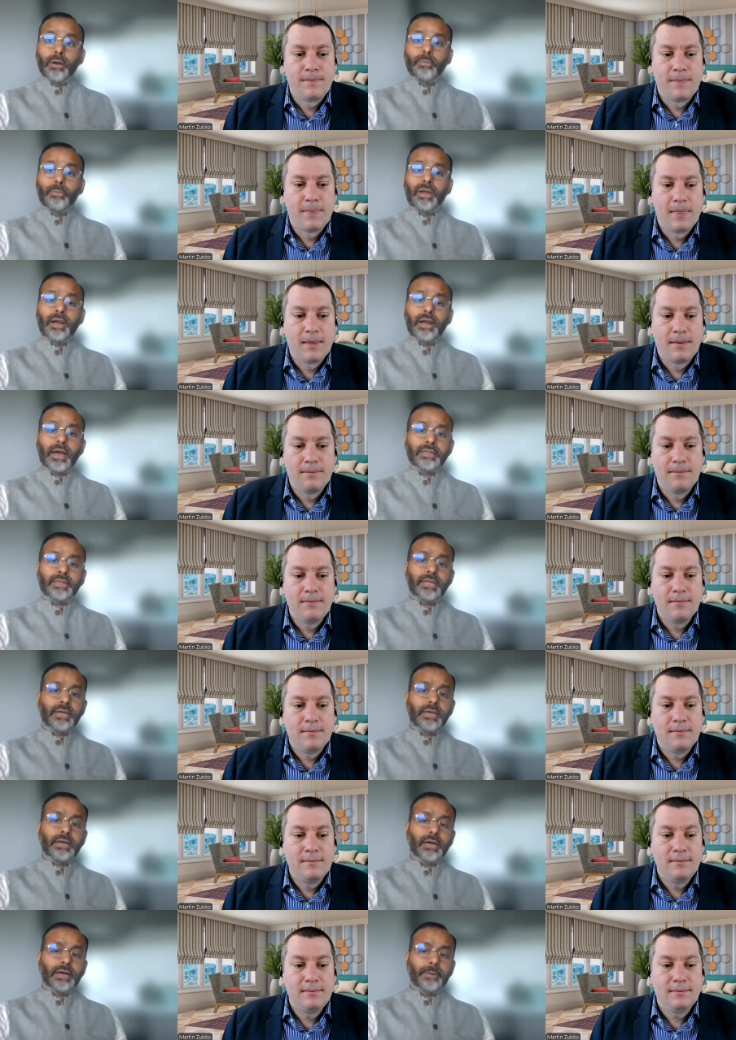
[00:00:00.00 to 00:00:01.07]
Speaker 1: Well, I
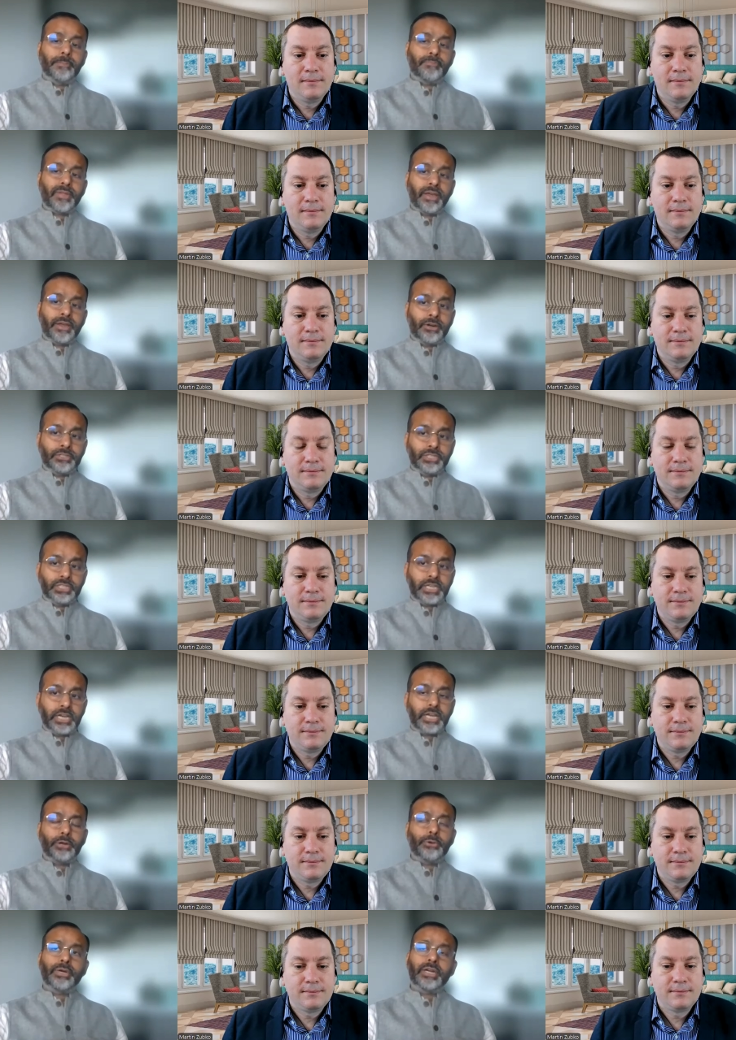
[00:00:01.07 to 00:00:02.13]
think energy
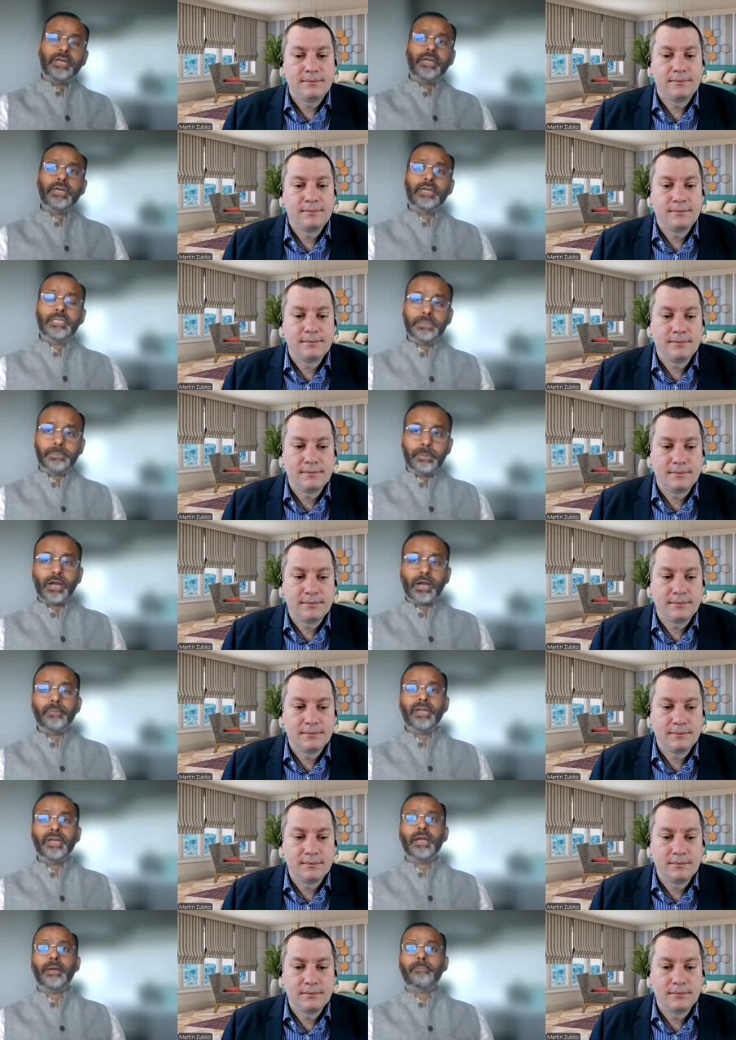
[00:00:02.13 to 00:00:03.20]
security is
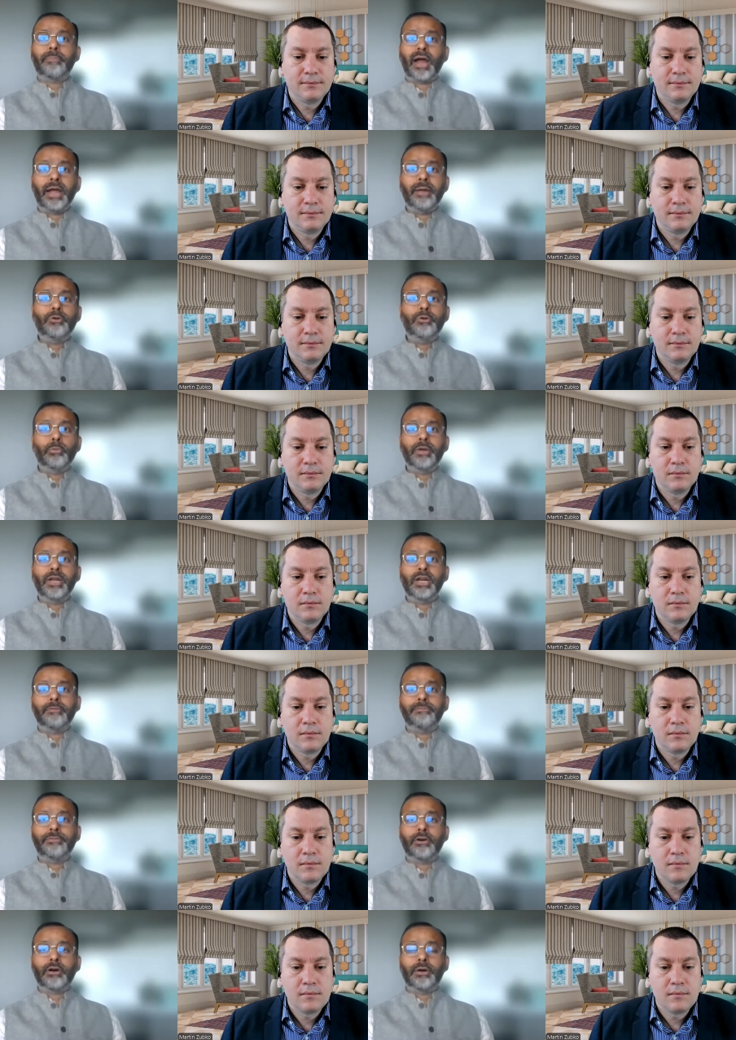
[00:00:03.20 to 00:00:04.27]
becoming a prime domain
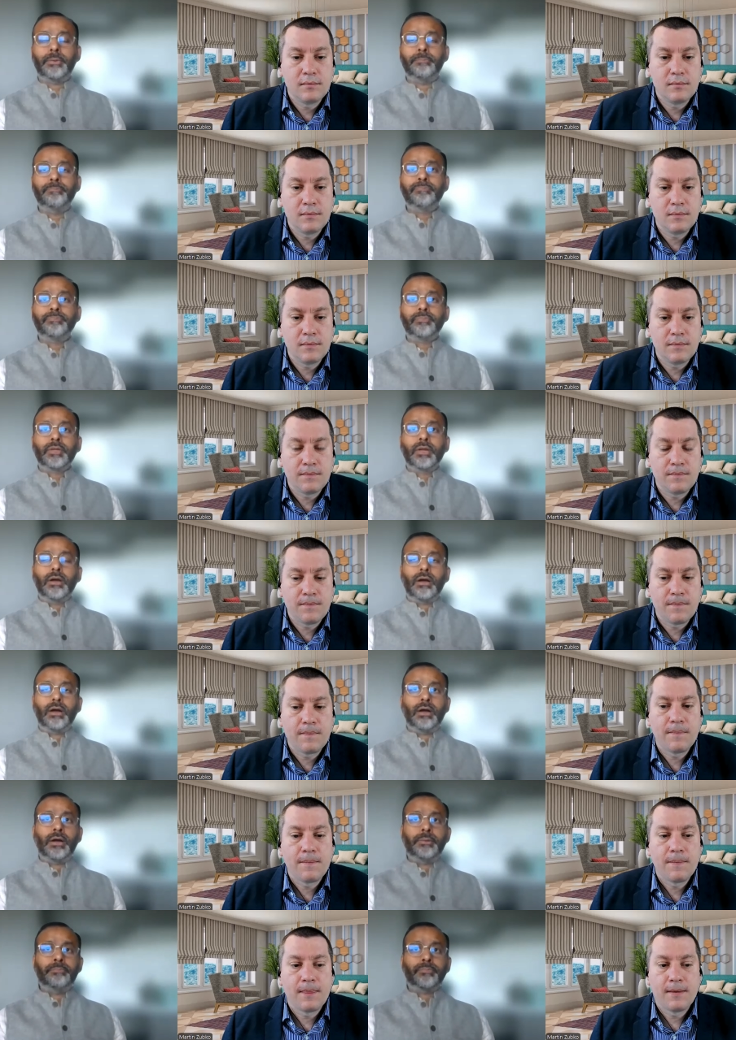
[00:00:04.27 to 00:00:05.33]
of
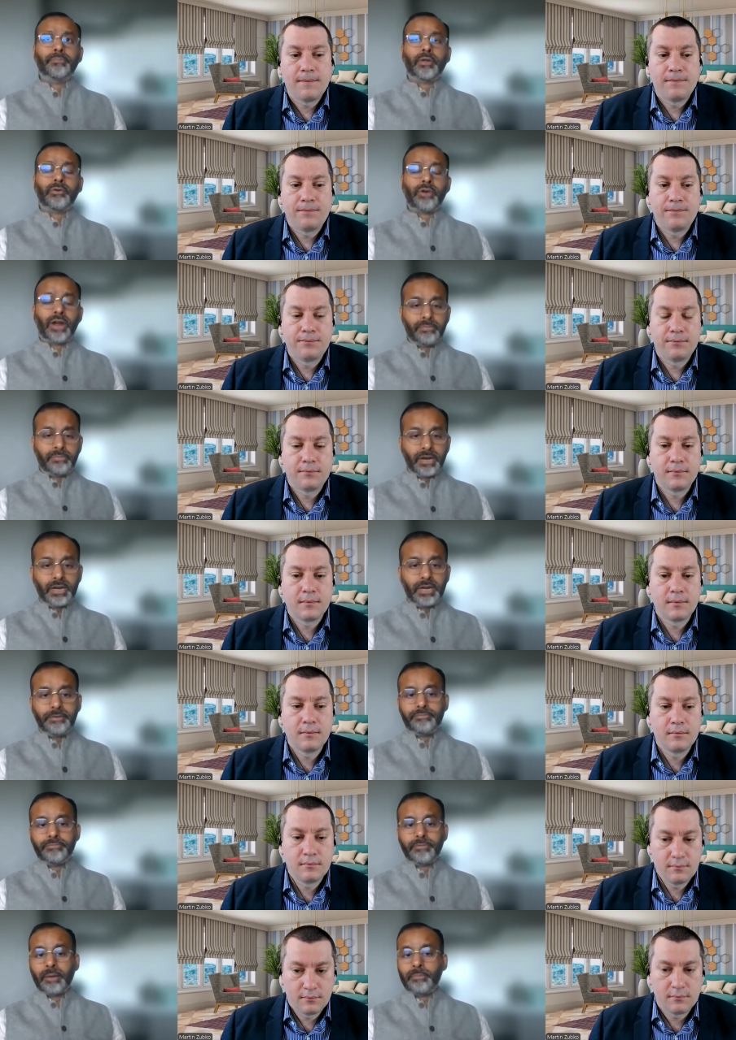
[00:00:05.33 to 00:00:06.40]

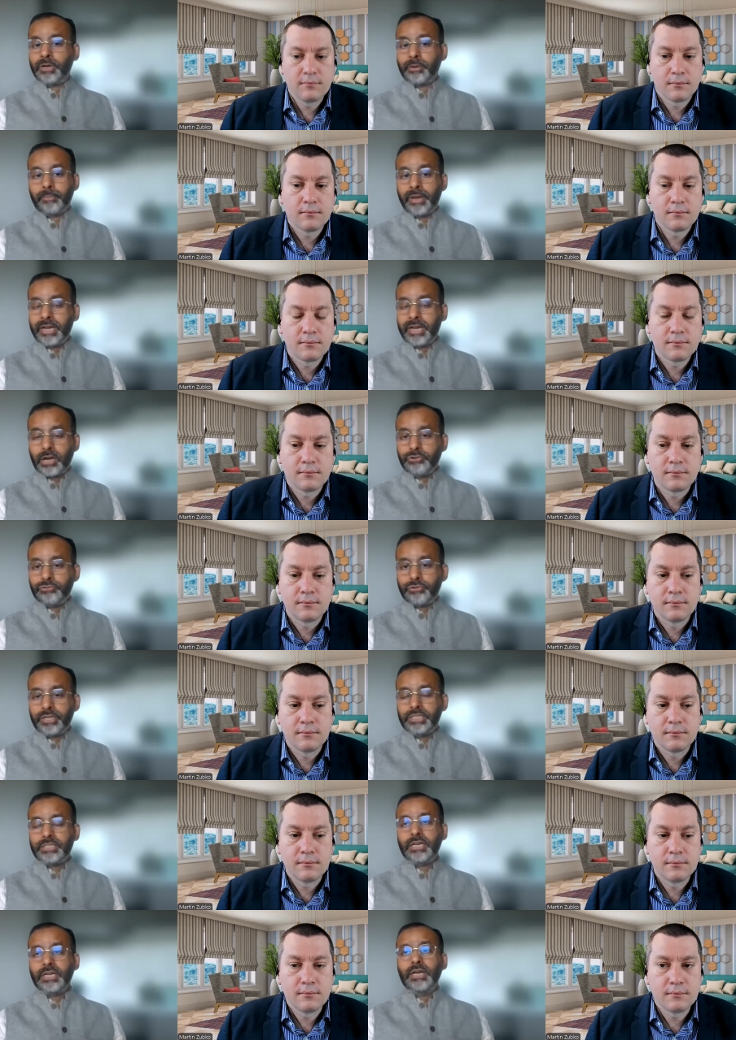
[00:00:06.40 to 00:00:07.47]
rivalry among many
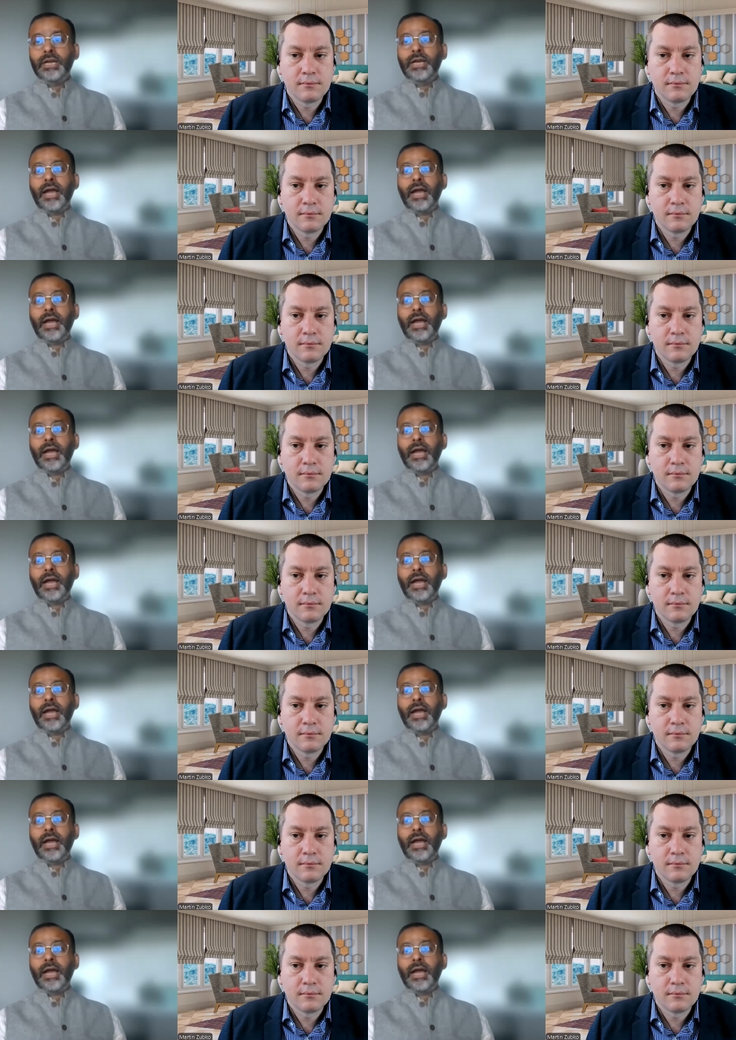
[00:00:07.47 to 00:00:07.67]
countries.